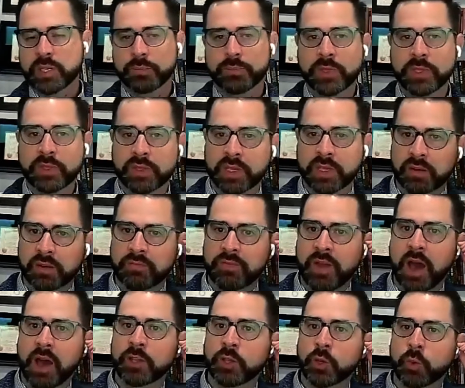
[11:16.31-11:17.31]
What's
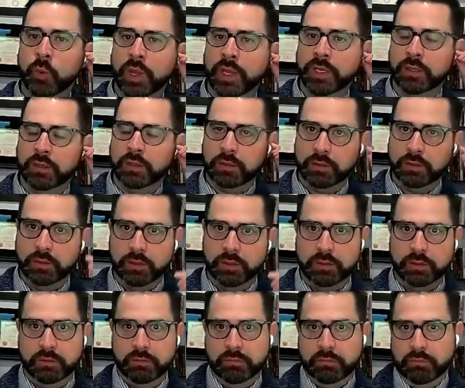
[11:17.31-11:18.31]
something that can
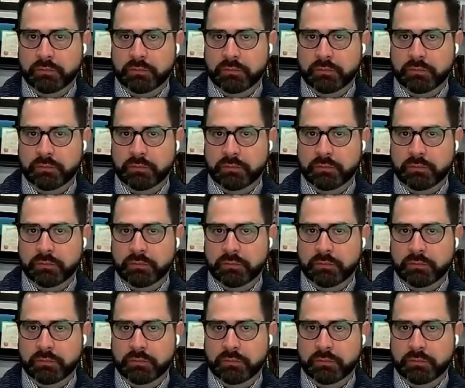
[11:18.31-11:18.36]
evaluate